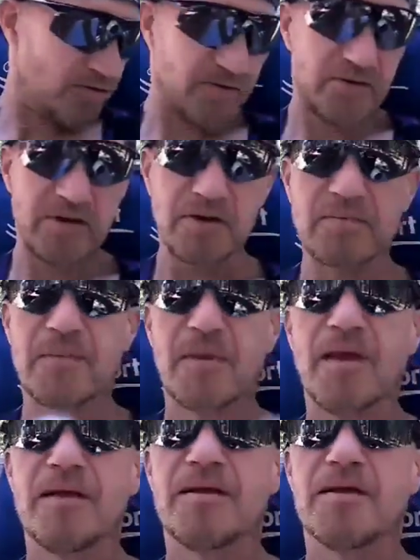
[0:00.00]
For real.
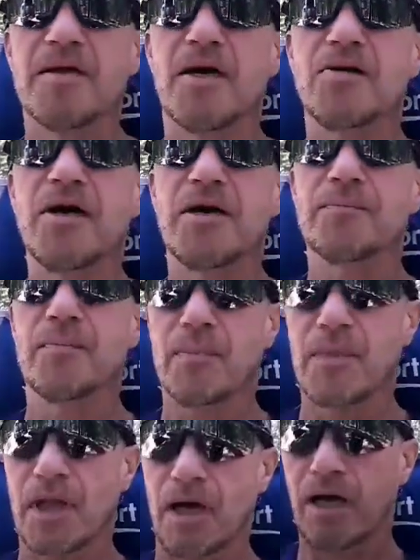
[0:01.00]
Okay.
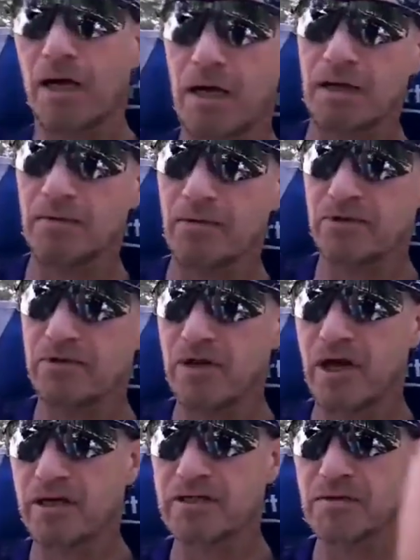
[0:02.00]

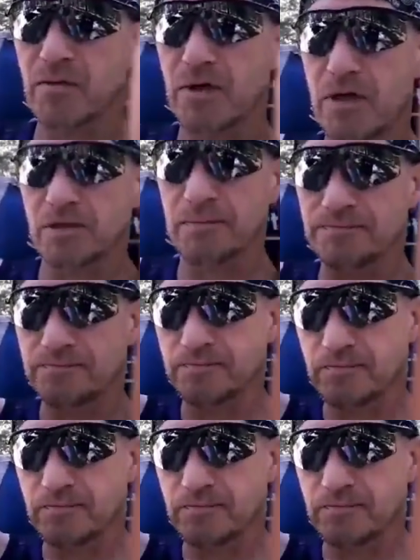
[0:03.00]
Next one.